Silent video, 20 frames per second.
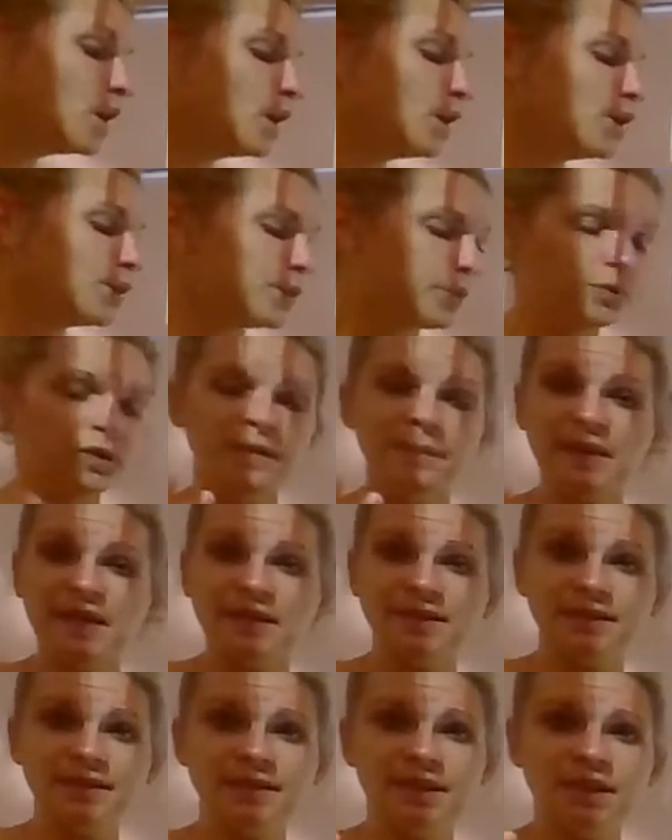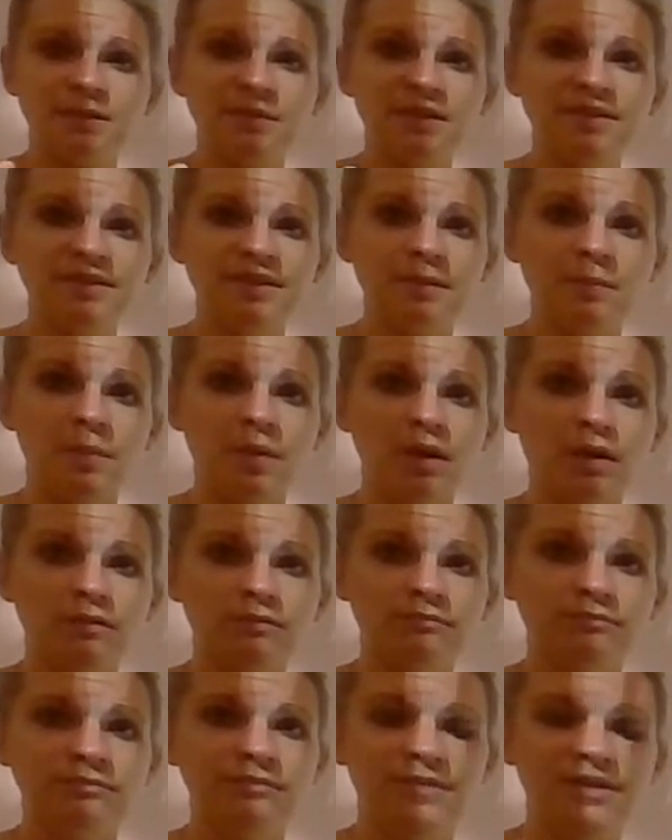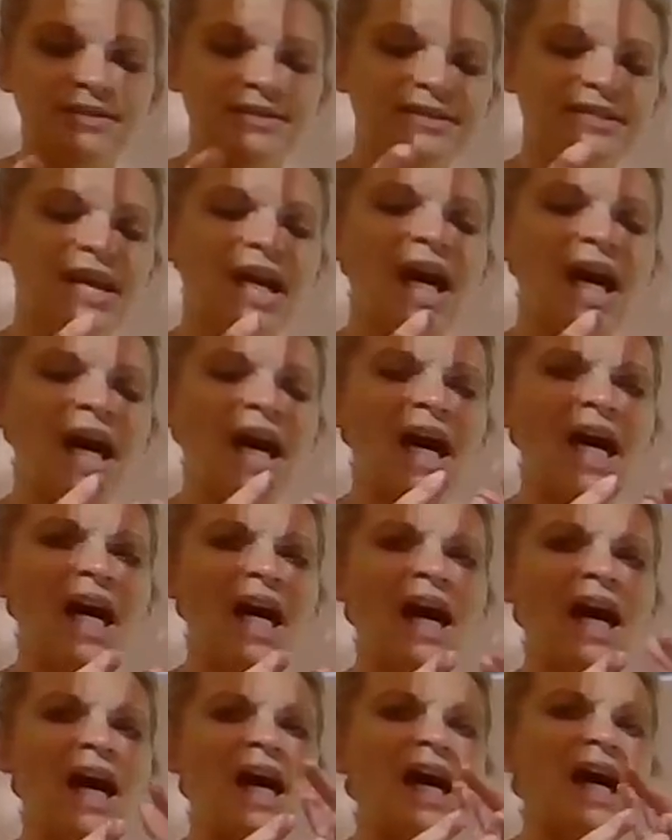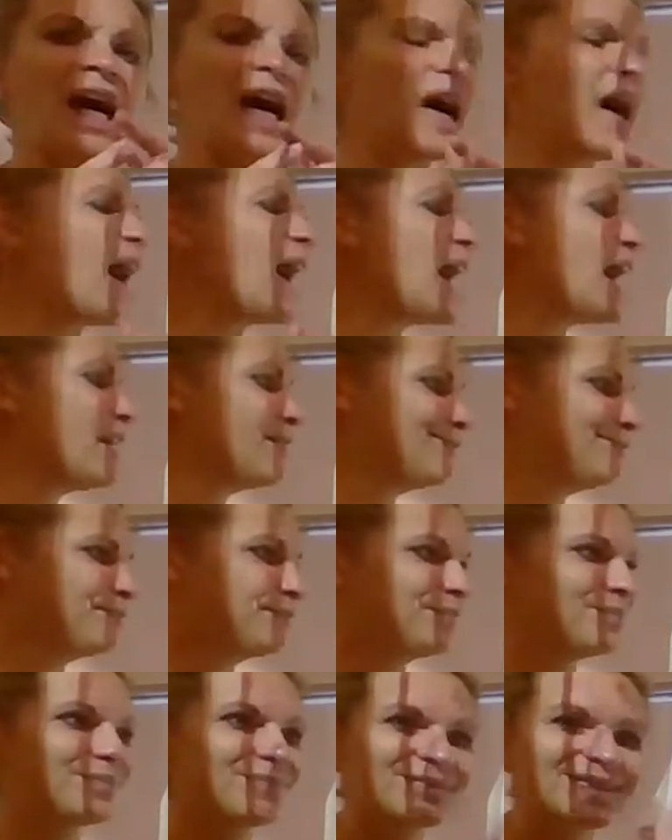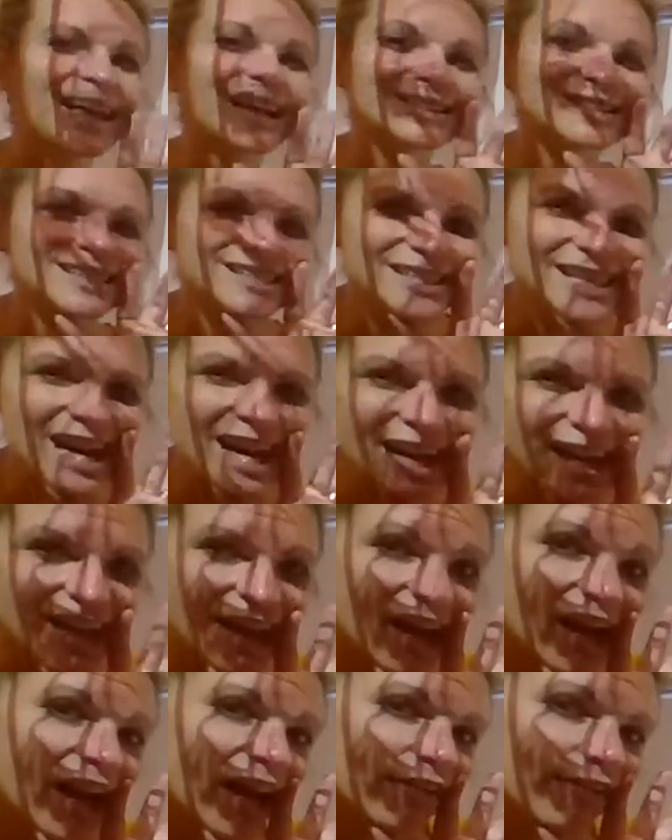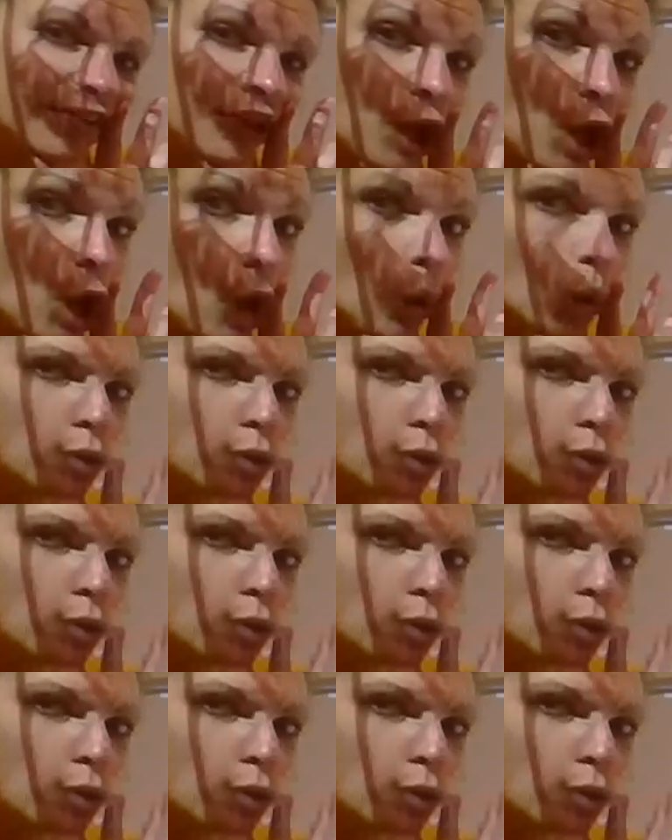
3 beats is going to be simple. Ta. That's a dotted half note.